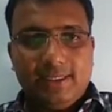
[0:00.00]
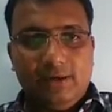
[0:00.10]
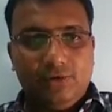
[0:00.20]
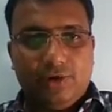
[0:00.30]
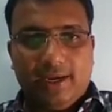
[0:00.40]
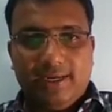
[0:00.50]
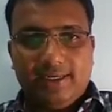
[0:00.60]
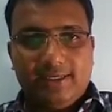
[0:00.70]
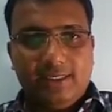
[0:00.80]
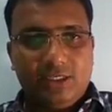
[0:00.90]
Here it is a
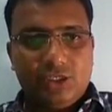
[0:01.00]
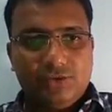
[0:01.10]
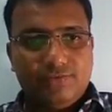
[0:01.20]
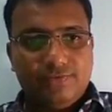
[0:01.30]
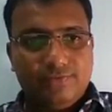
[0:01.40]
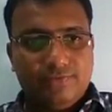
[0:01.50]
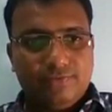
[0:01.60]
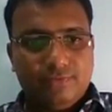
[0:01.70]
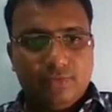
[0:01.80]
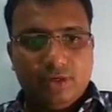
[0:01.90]
eraser, you can erase
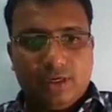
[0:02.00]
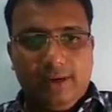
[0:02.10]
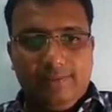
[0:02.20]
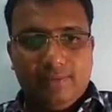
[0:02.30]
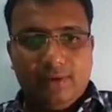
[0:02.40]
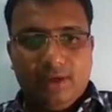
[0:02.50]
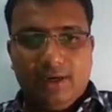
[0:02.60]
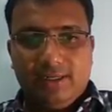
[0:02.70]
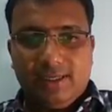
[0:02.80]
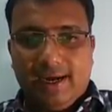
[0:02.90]
it.
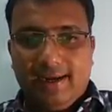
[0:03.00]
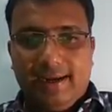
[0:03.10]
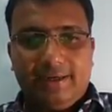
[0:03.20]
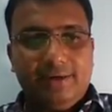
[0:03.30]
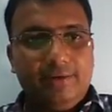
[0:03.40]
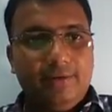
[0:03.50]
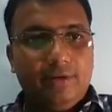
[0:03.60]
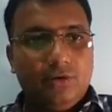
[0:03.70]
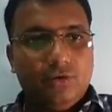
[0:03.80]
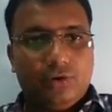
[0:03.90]
Okay, here it is a
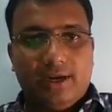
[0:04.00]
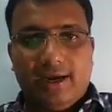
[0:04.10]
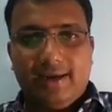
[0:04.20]
highlighter,